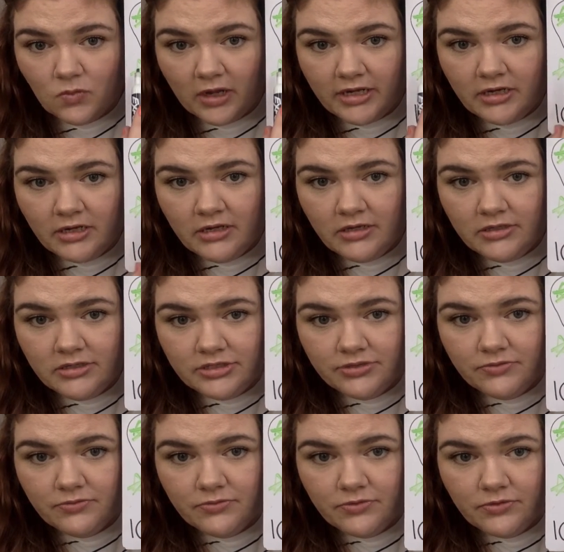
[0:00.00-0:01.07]
1,
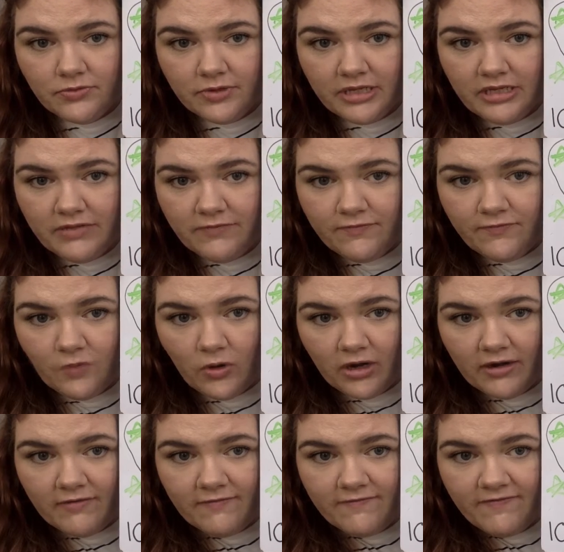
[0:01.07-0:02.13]
2, 3,
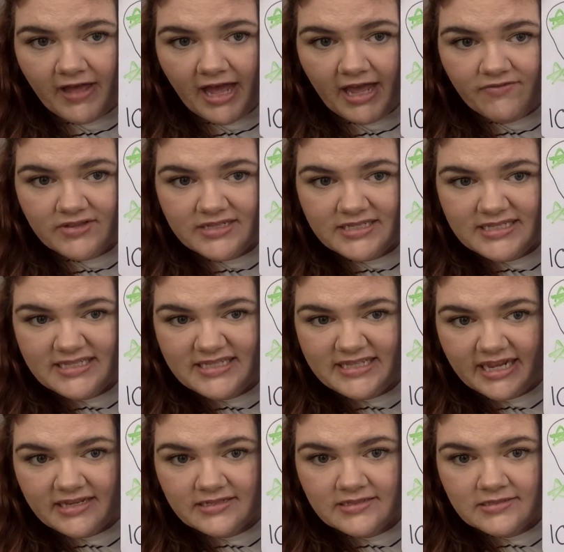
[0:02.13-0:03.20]
4, 5,
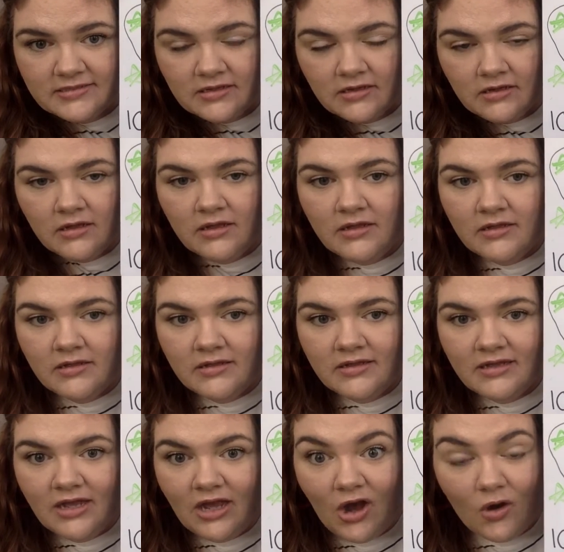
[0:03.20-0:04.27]
6.
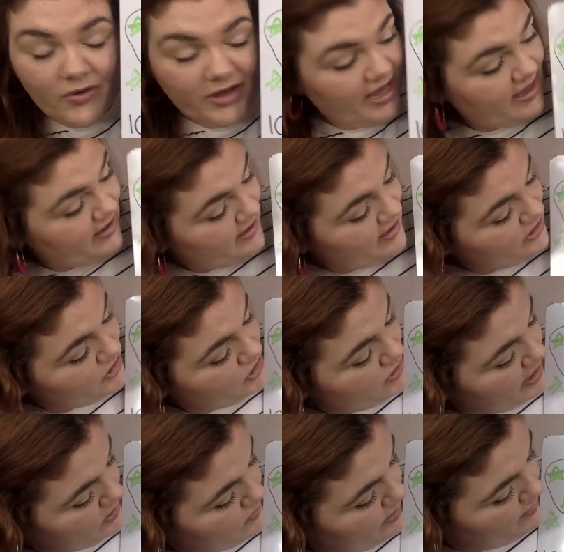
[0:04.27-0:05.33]
Okay, so
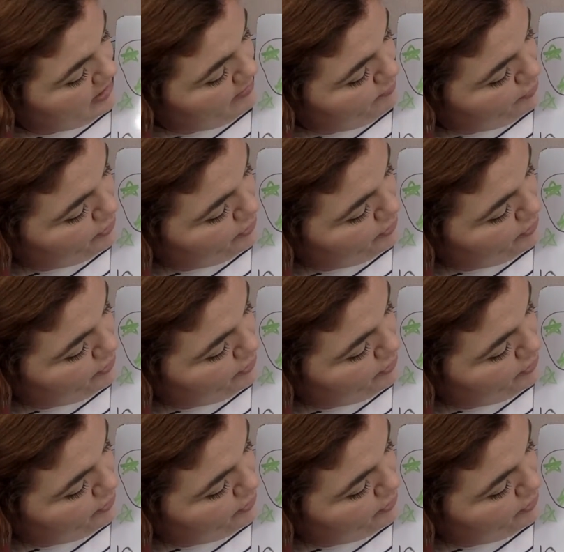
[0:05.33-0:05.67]
that's what I'm going to